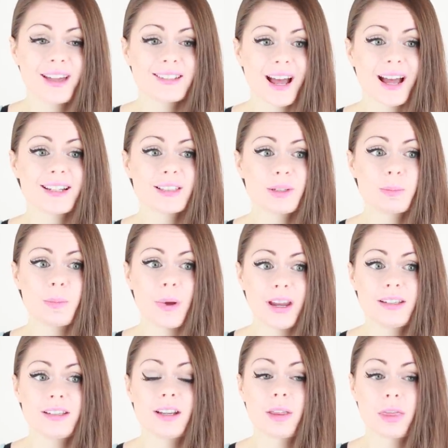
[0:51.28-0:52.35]
That's the
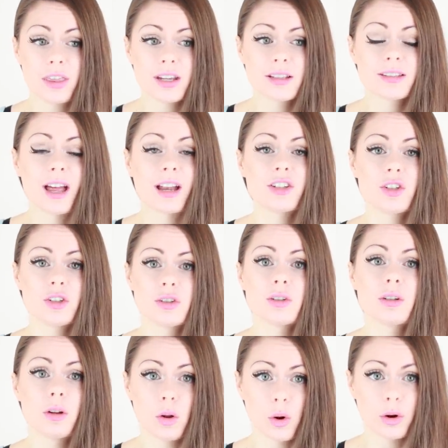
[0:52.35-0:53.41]
basic things that you
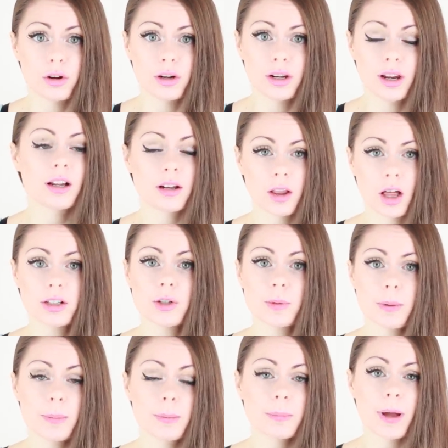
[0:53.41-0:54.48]
should learn. Lots
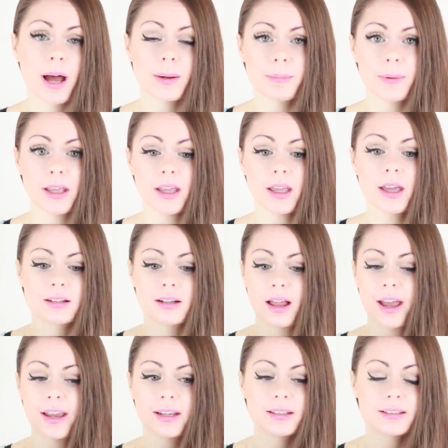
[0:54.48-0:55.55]
of people might be
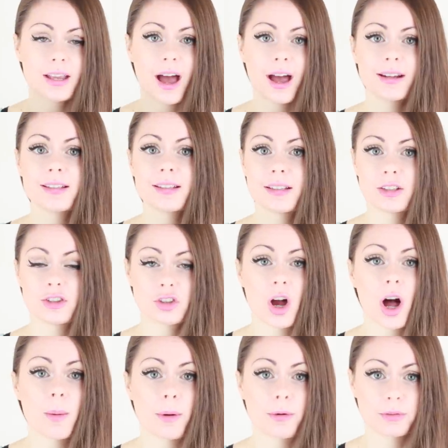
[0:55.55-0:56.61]
like, that's the
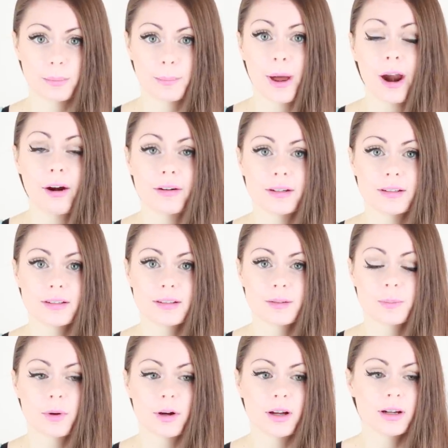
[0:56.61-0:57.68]
job of the
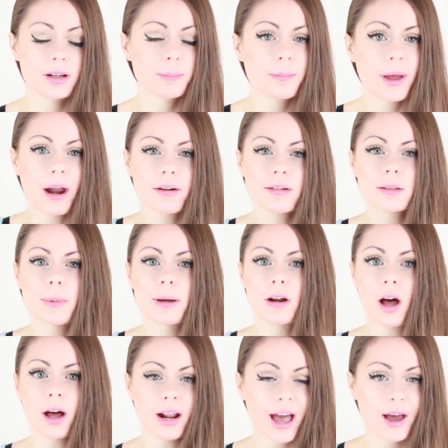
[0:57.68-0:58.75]
parents, but parents might
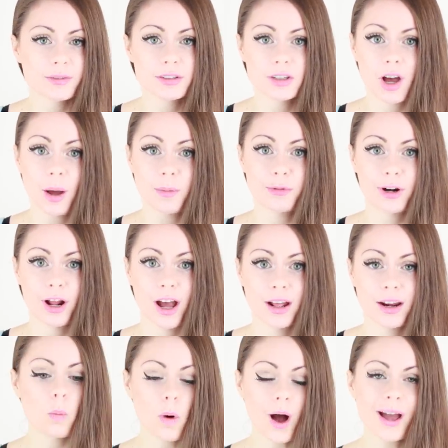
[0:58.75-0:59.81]
not have the time for
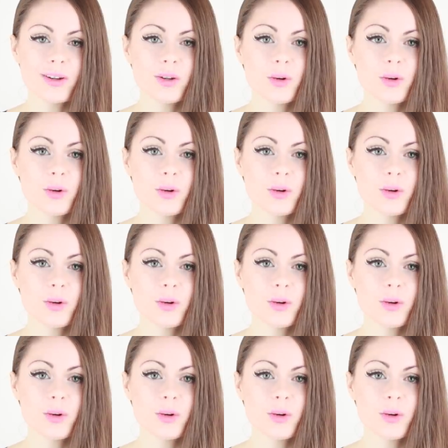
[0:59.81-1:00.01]
that. Why